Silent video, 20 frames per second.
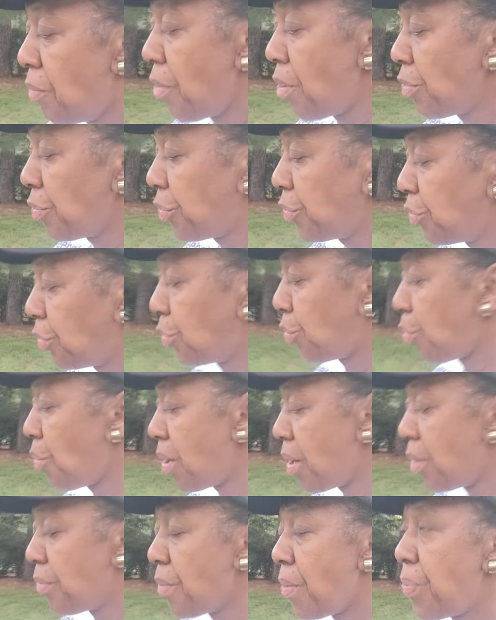verses
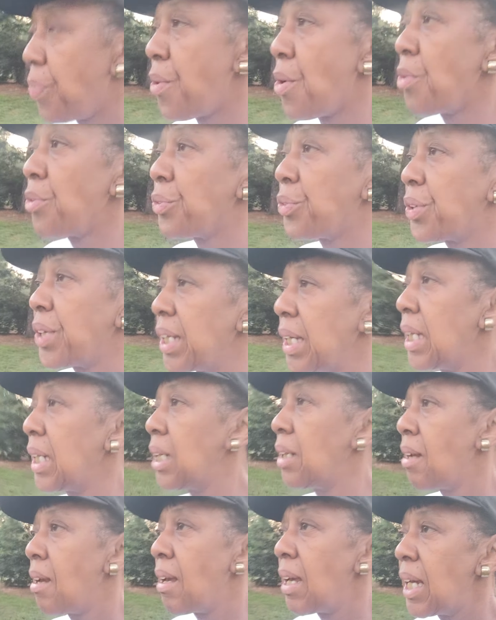12 and 13.